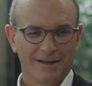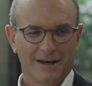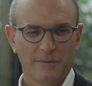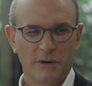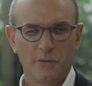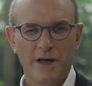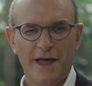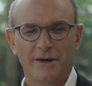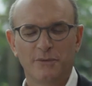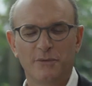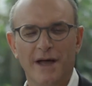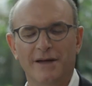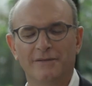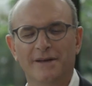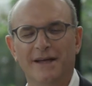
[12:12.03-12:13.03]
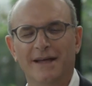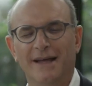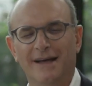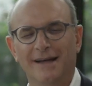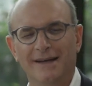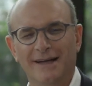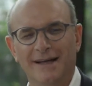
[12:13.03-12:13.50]
I mean, we have
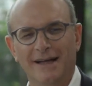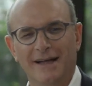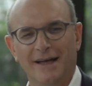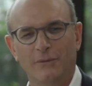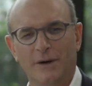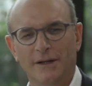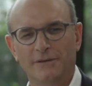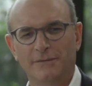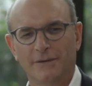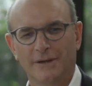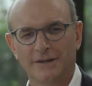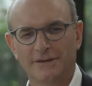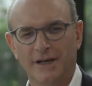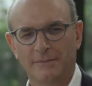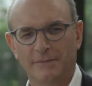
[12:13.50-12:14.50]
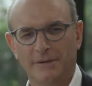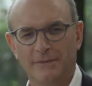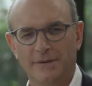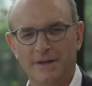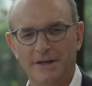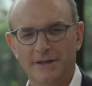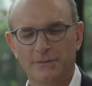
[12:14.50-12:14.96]
a wonderful example
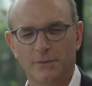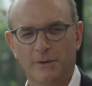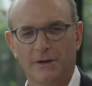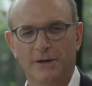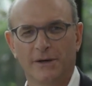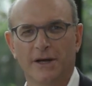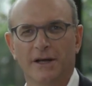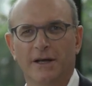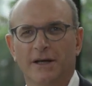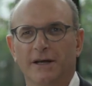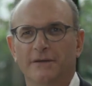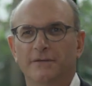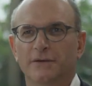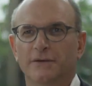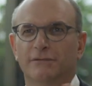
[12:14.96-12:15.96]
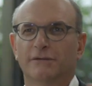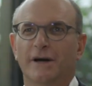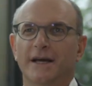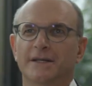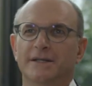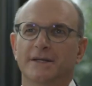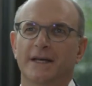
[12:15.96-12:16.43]
with this, where if you
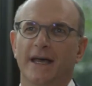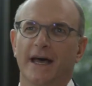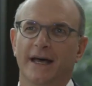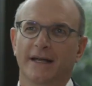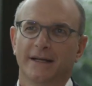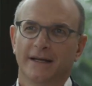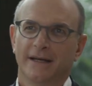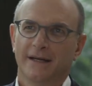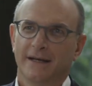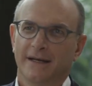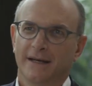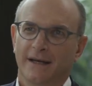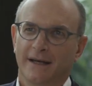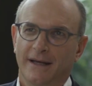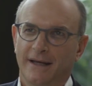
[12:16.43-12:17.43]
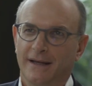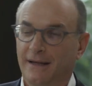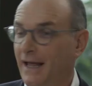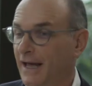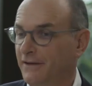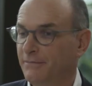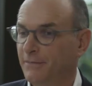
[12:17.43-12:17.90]
try to get a
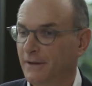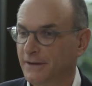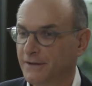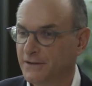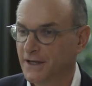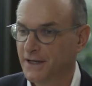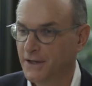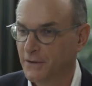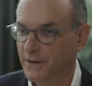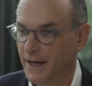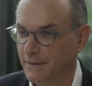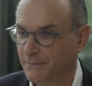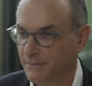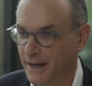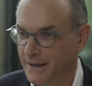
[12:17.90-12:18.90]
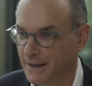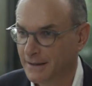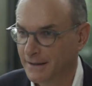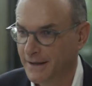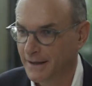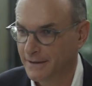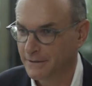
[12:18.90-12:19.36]
life policy, you get
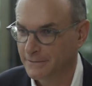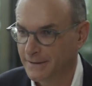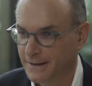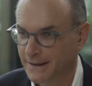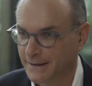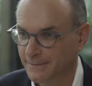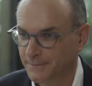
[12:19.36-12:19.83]
medically underwritten.